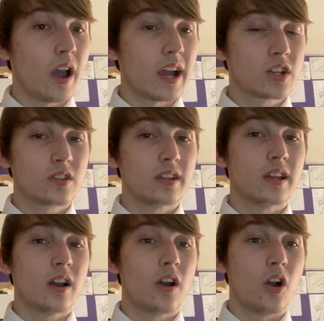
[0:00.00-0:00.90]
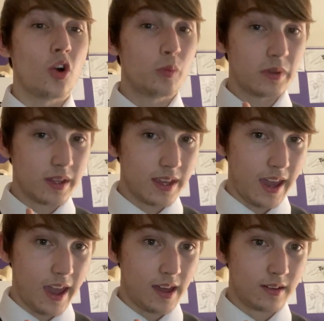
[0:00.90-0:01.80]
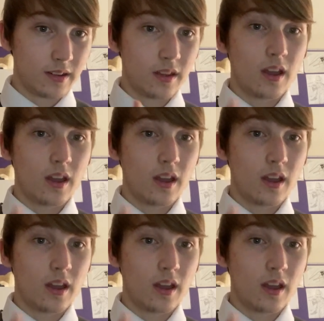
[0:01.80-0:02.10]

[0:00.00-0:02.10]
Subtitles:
actually all began.